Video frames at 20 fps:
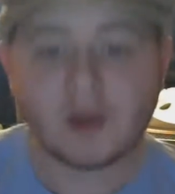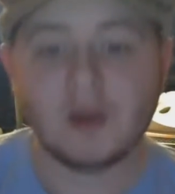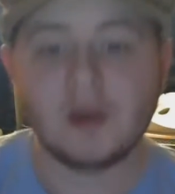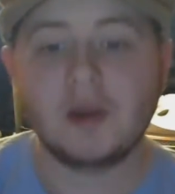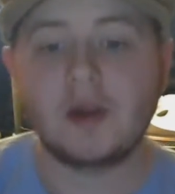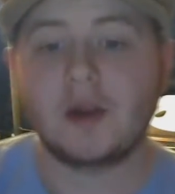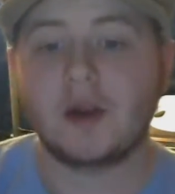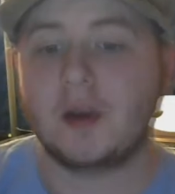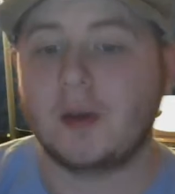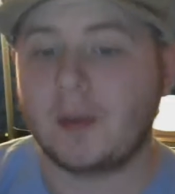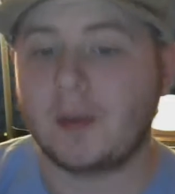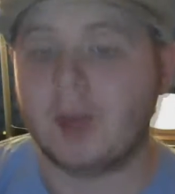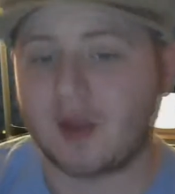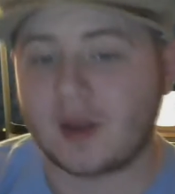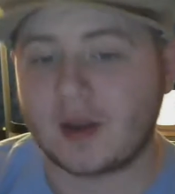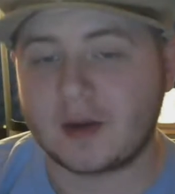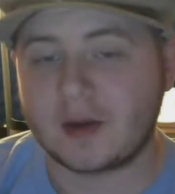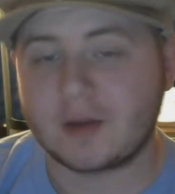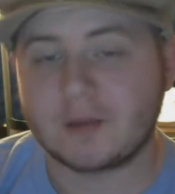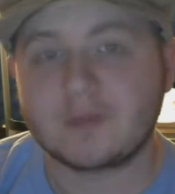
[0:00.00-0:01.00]
Sorry about
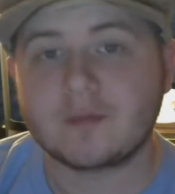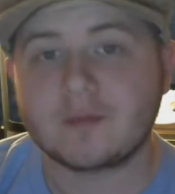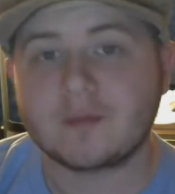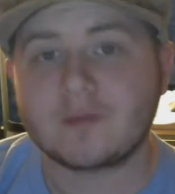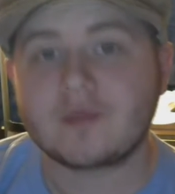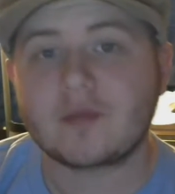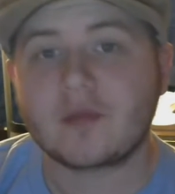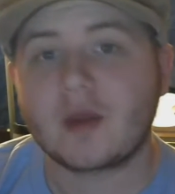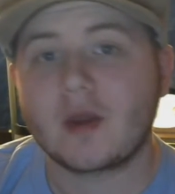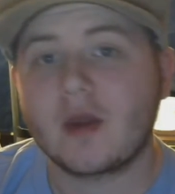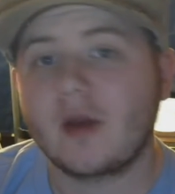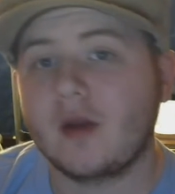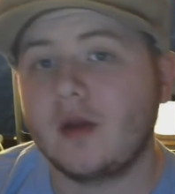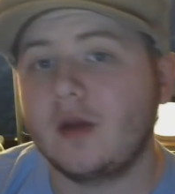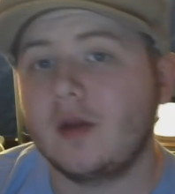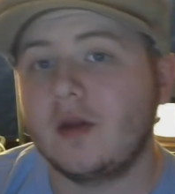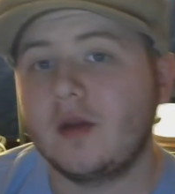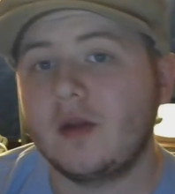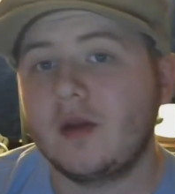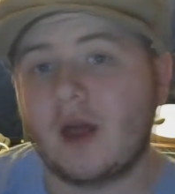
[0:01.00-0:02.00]
that.
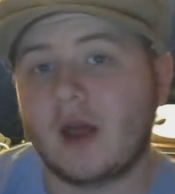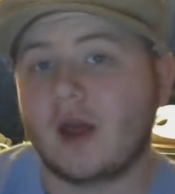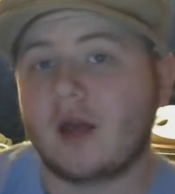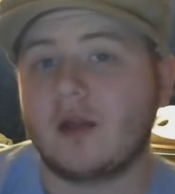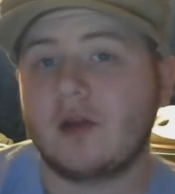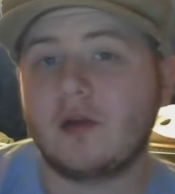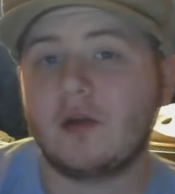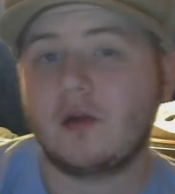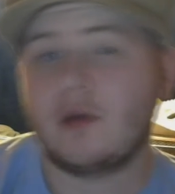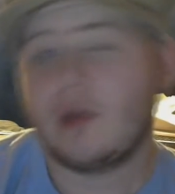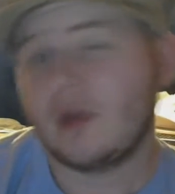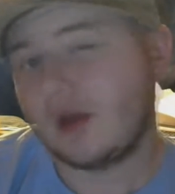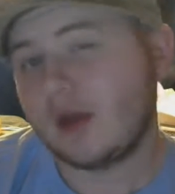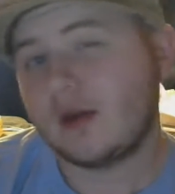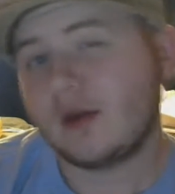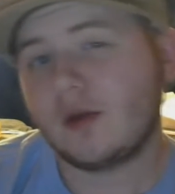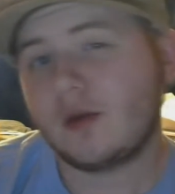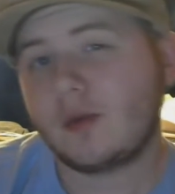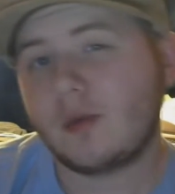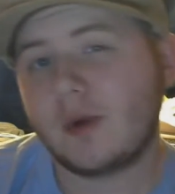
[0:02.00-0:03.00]
Yeah, so I
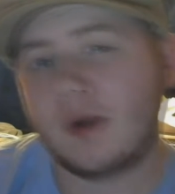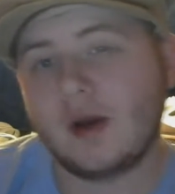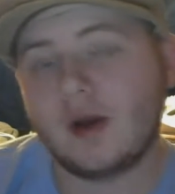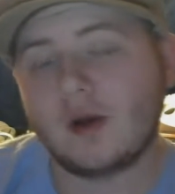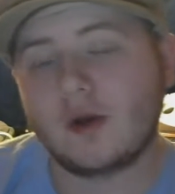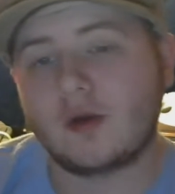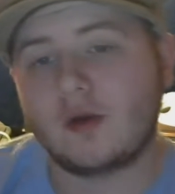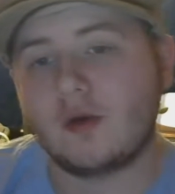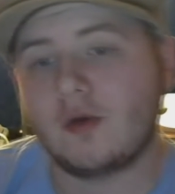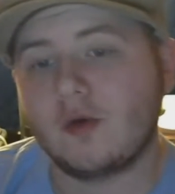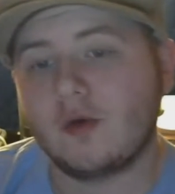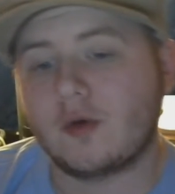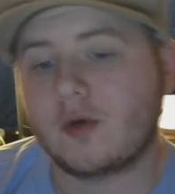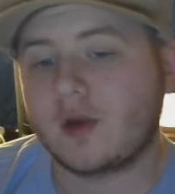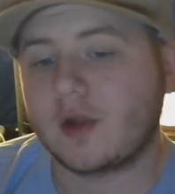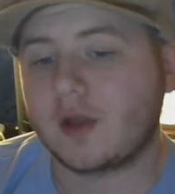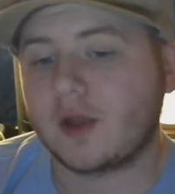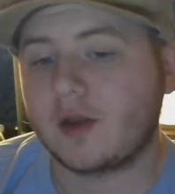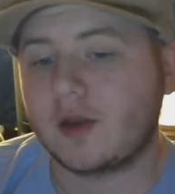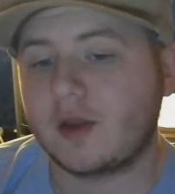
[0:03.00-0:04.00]
just wanted to do a
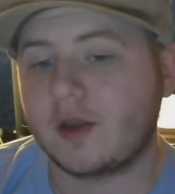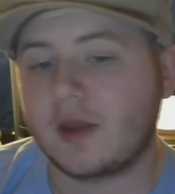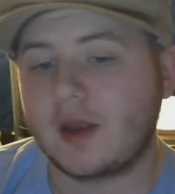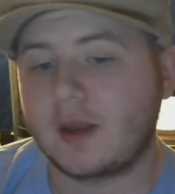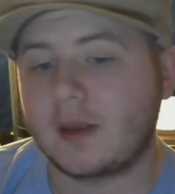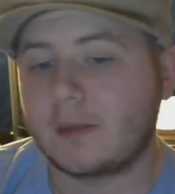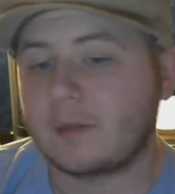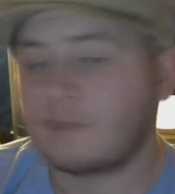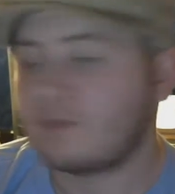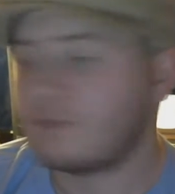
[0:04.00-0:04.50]
quick little thing.